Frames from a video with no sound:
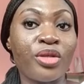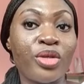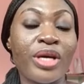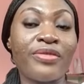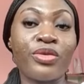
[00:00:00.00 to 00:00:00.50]

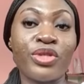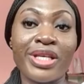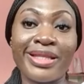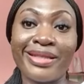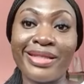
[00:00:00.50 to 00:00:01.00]
So you have to
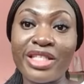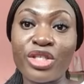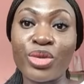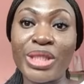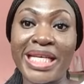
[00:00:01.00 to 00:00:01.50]
take the
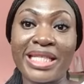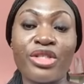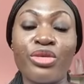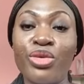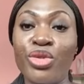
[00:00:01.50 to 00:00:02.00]
little
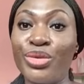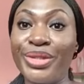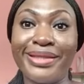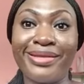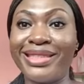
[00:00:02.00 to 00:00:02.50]
that you
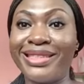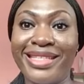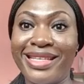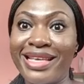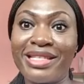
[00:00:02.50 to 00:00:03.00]
chew in
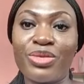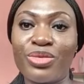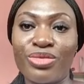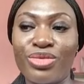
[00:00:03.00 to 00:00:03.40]
the next